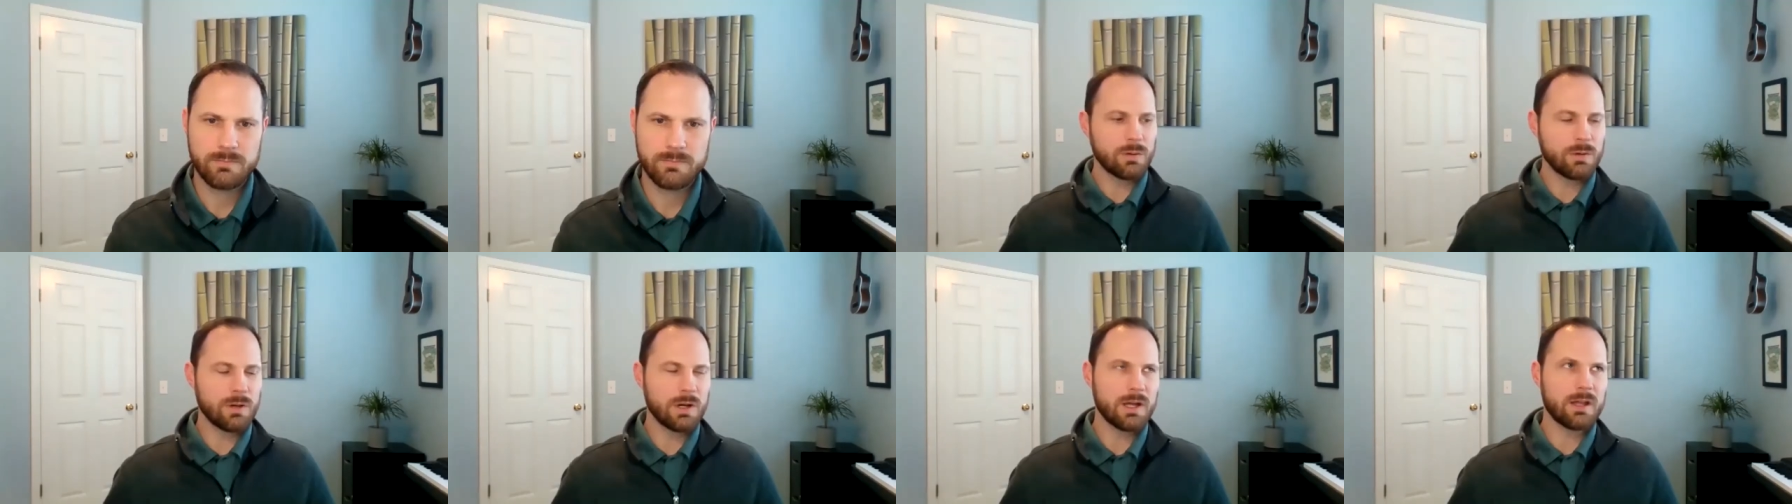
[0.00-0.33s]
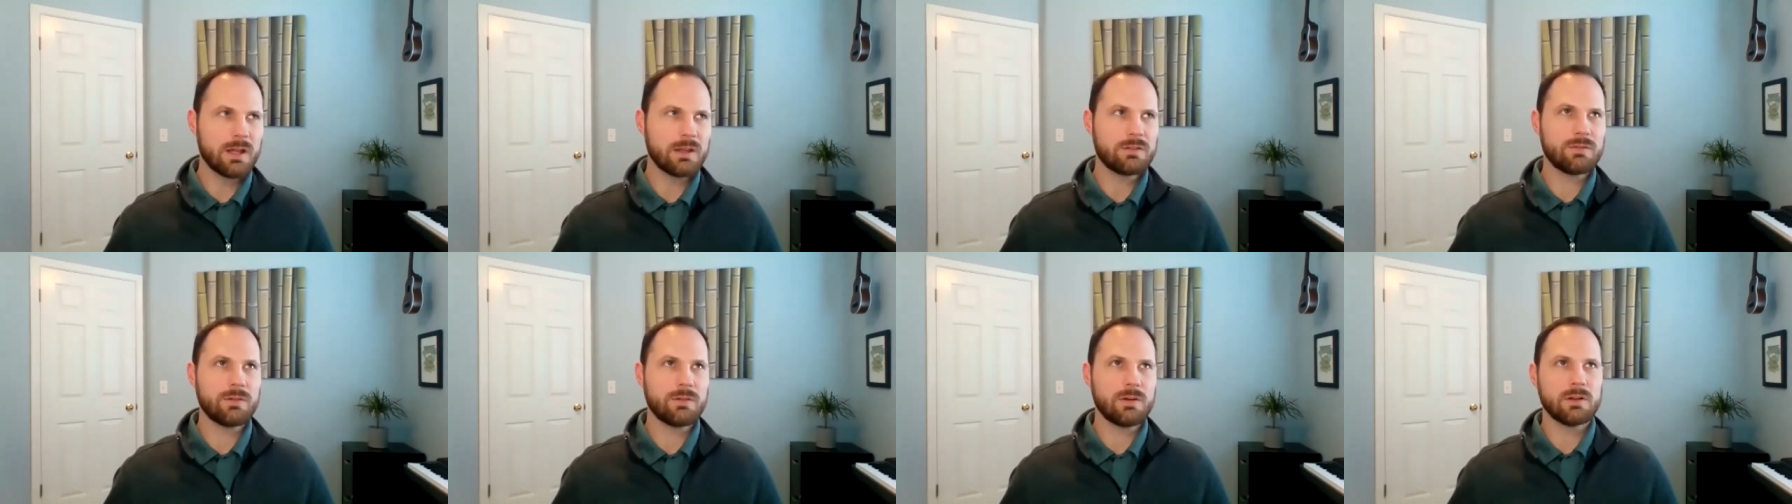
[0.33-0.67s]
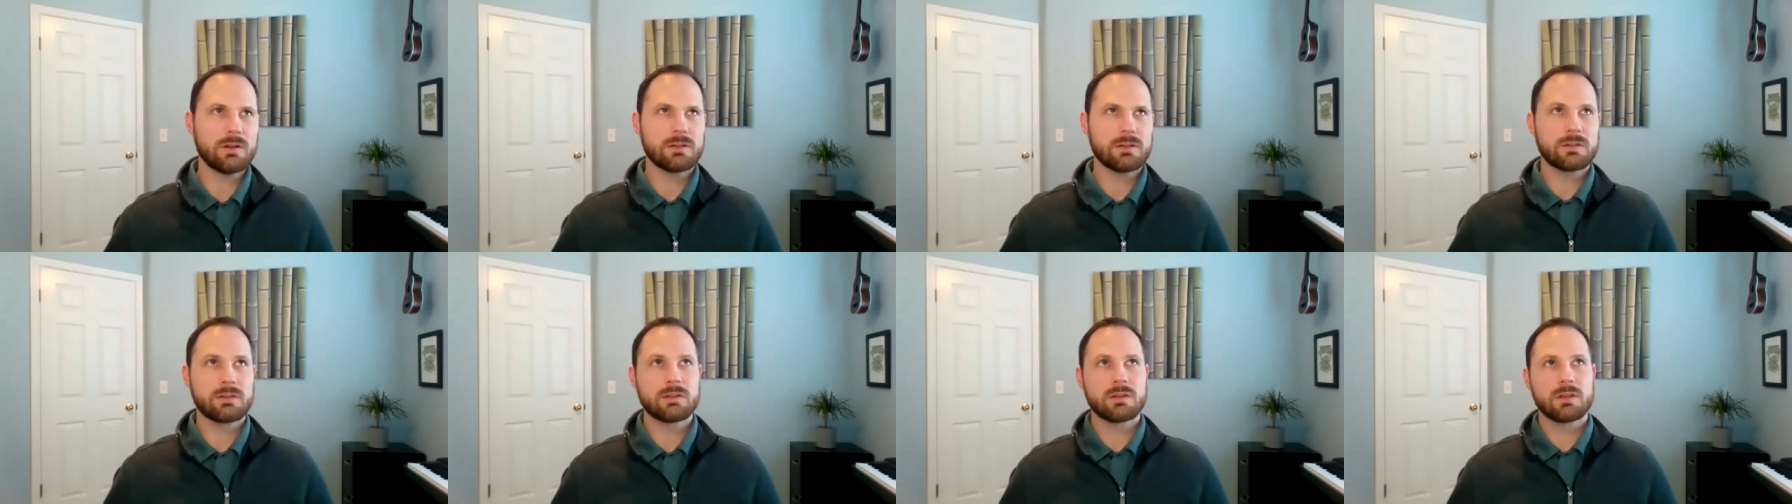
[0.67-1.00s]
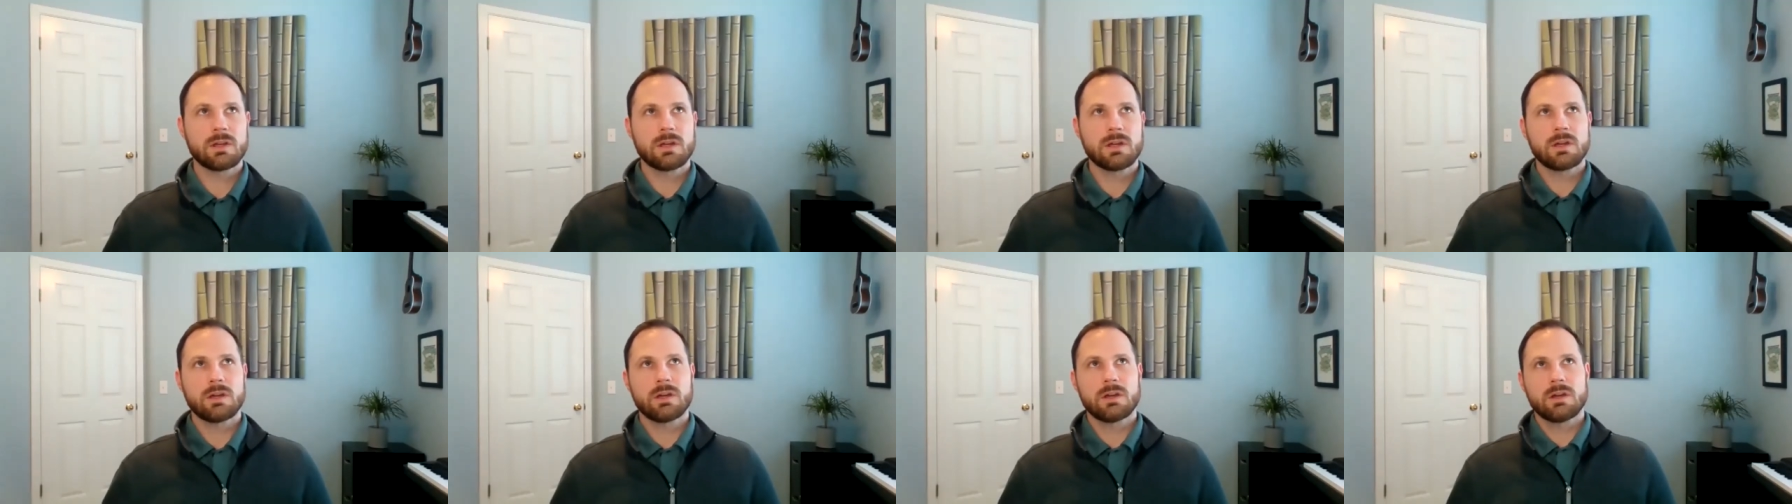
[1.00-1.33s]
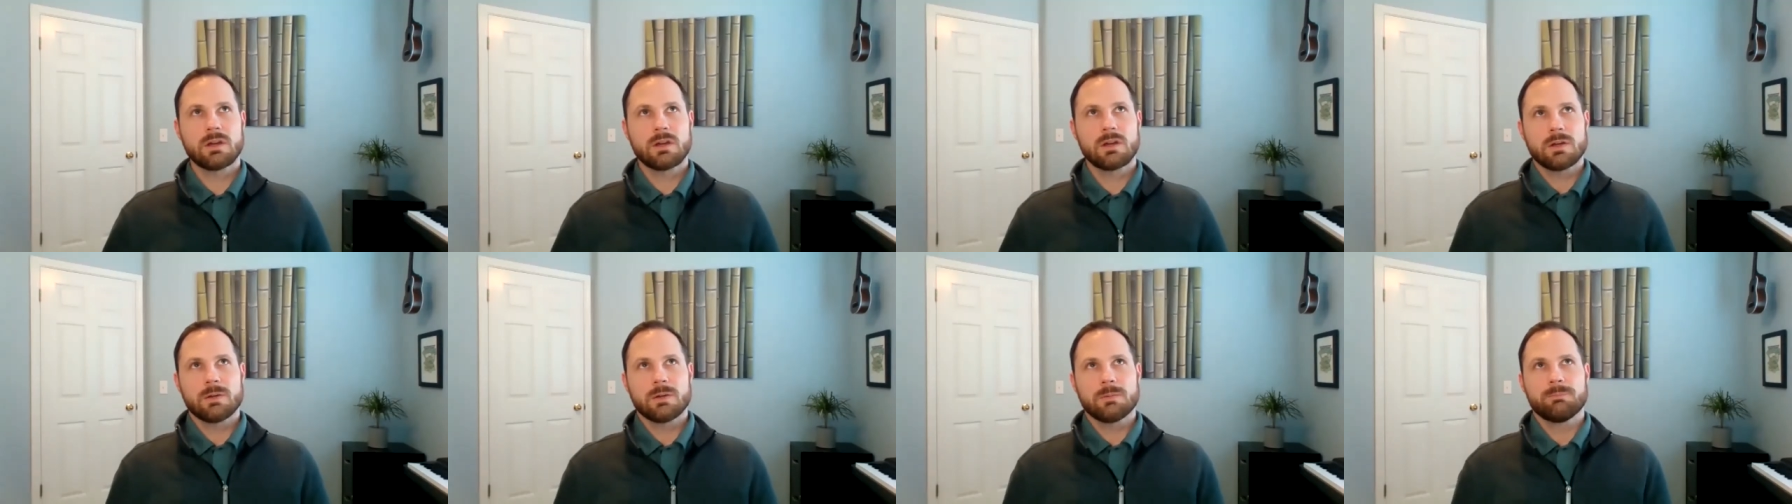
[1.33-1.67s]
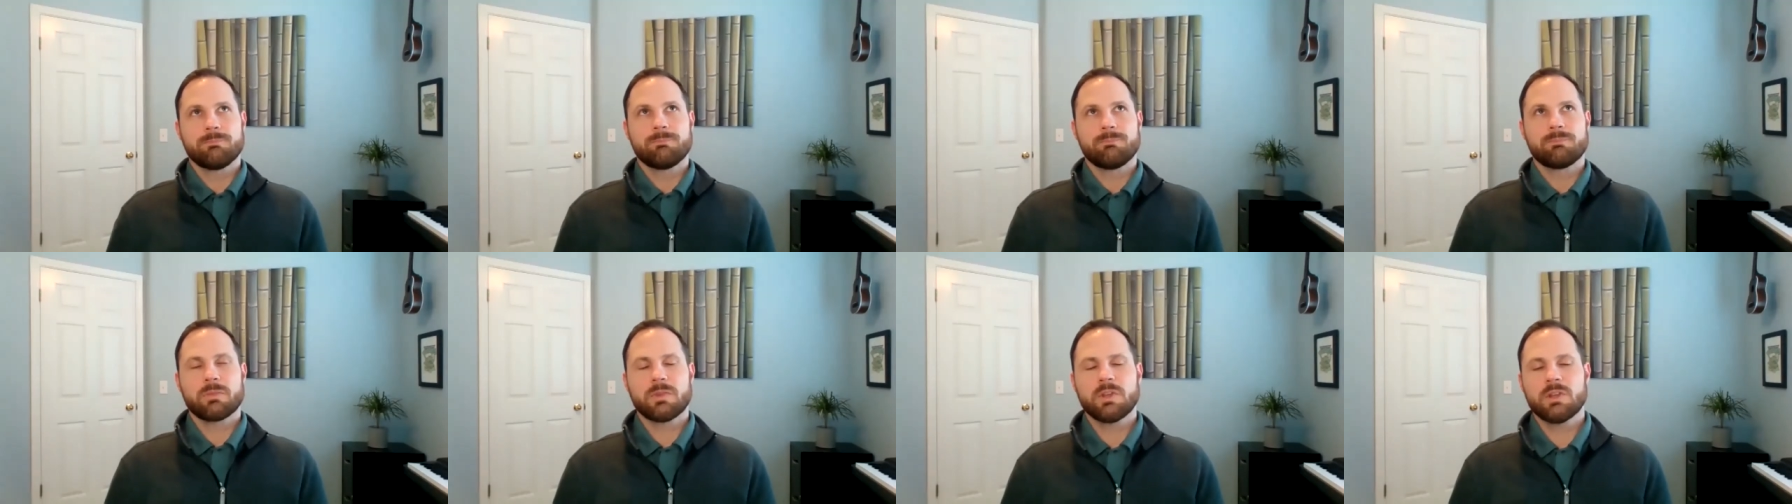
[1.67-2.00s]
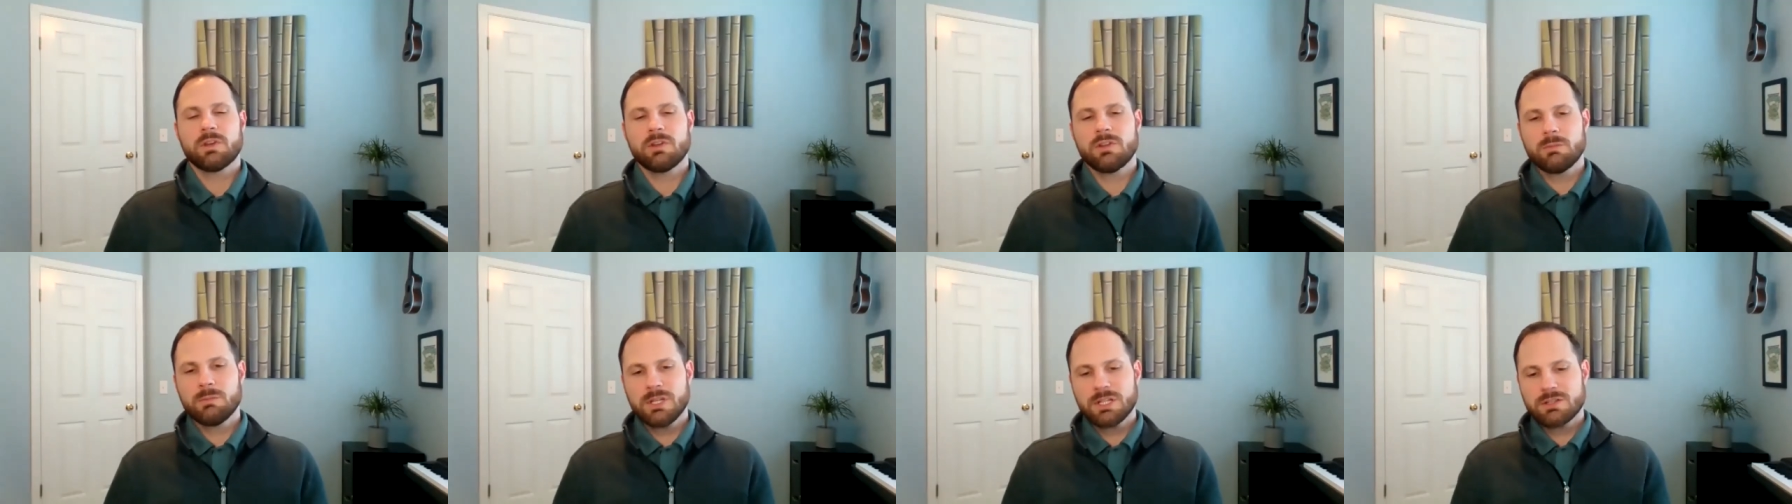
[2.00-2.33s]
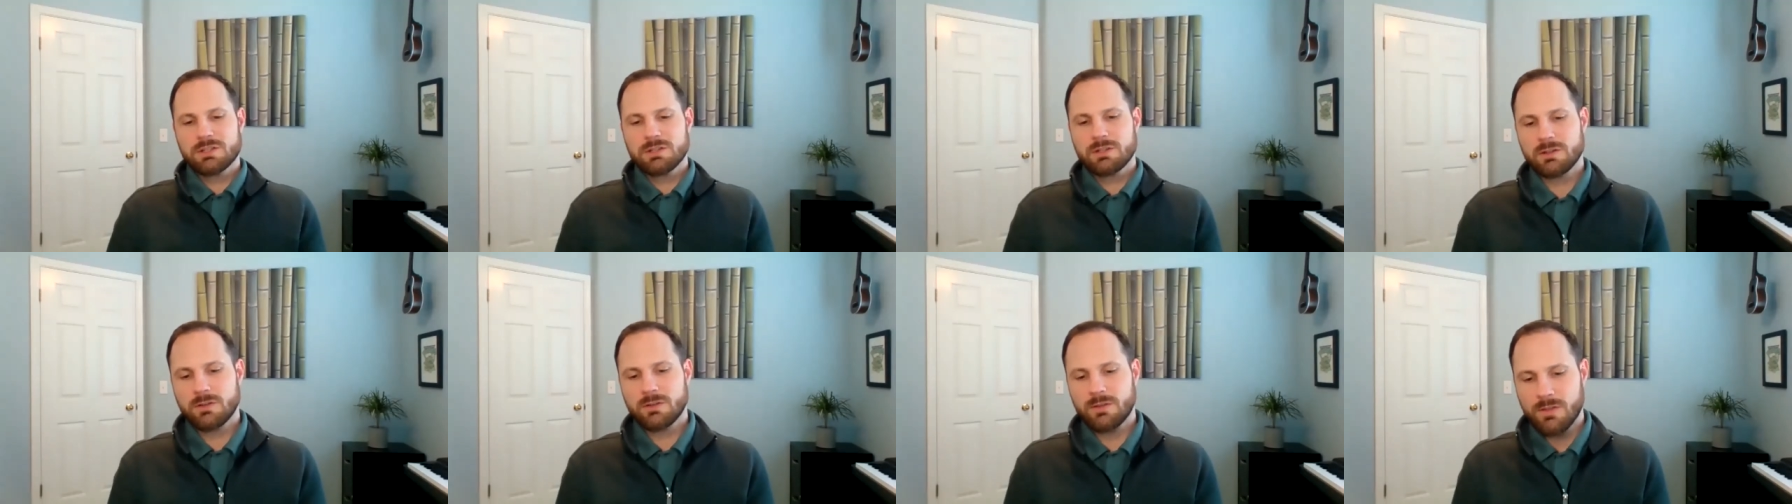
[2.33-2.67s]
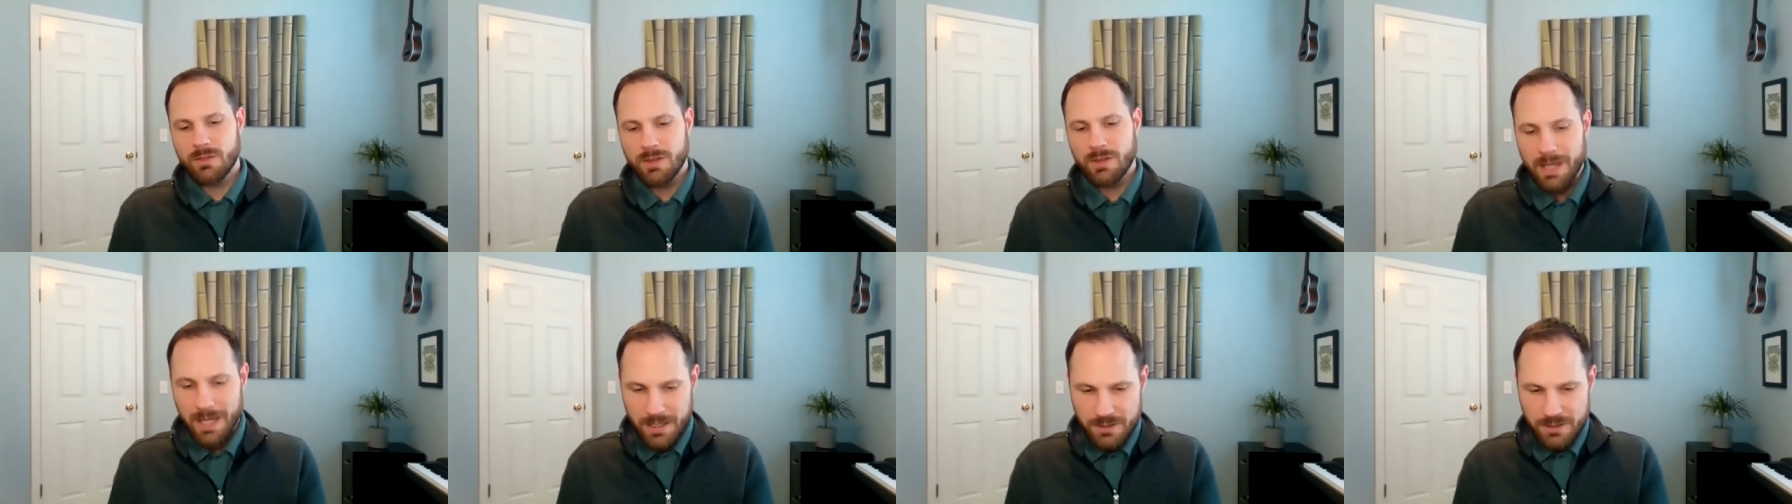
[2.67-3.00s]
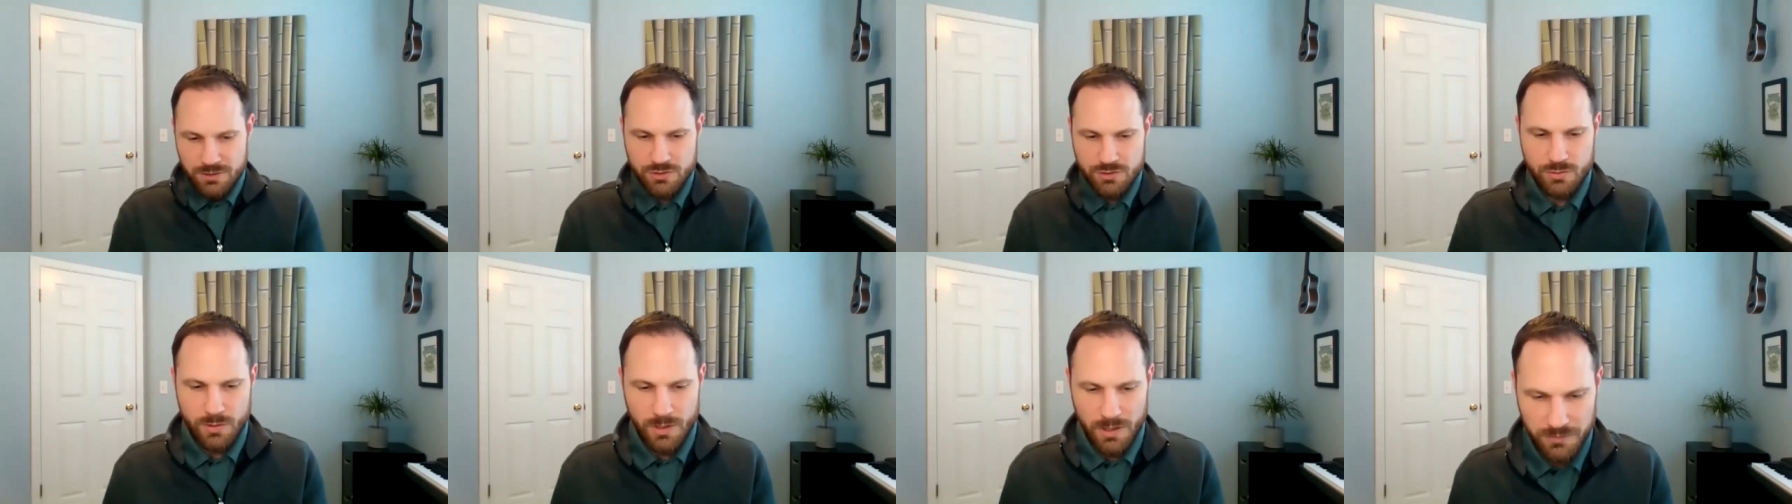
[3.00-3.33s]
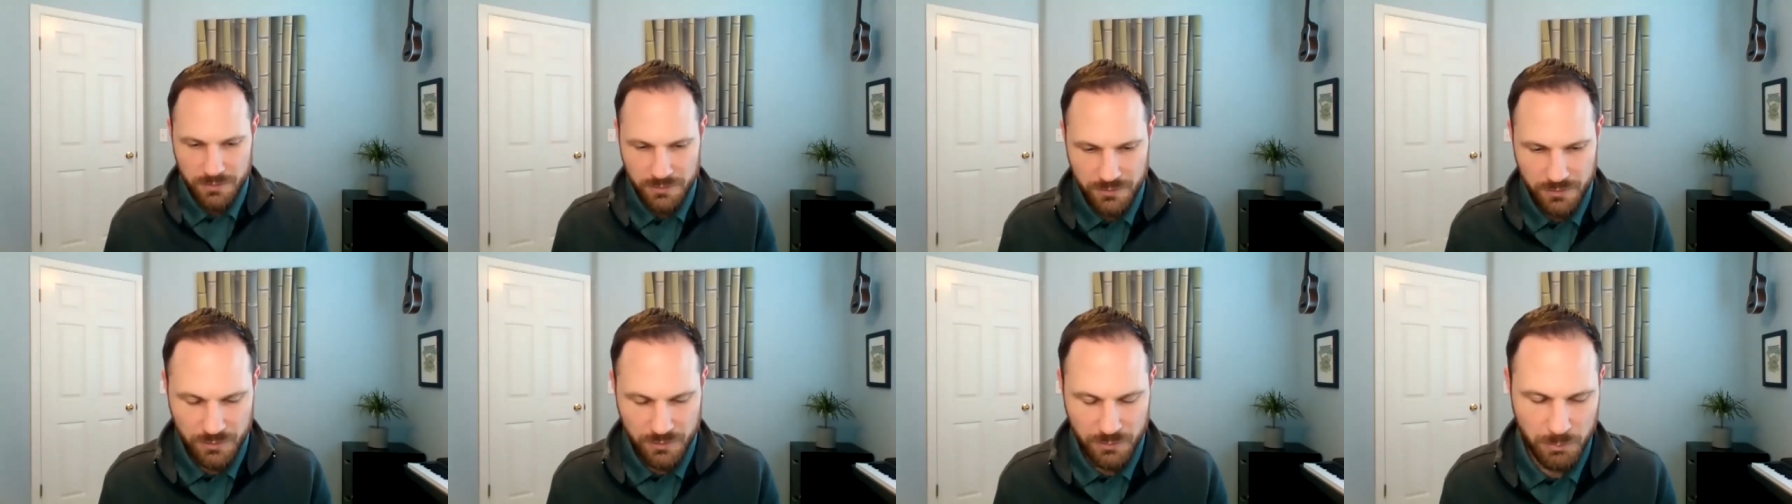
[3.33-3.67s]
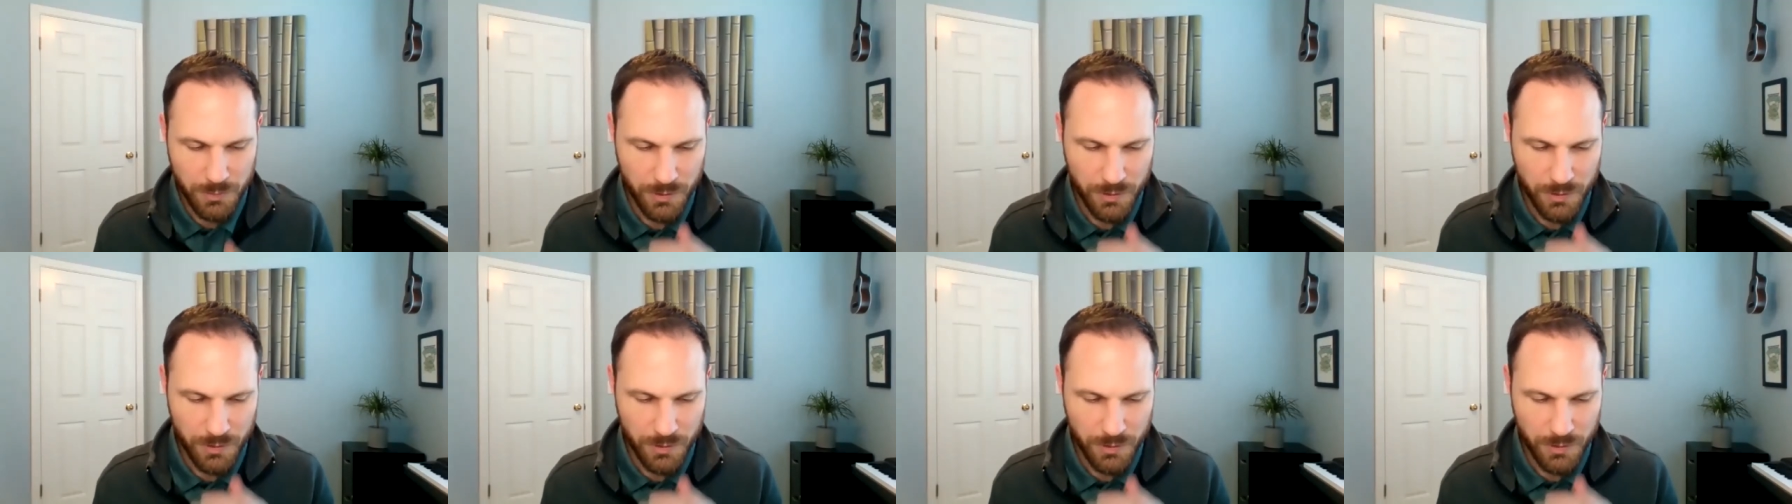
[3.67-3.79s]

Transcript: So as far as you know, you mentioned the interests,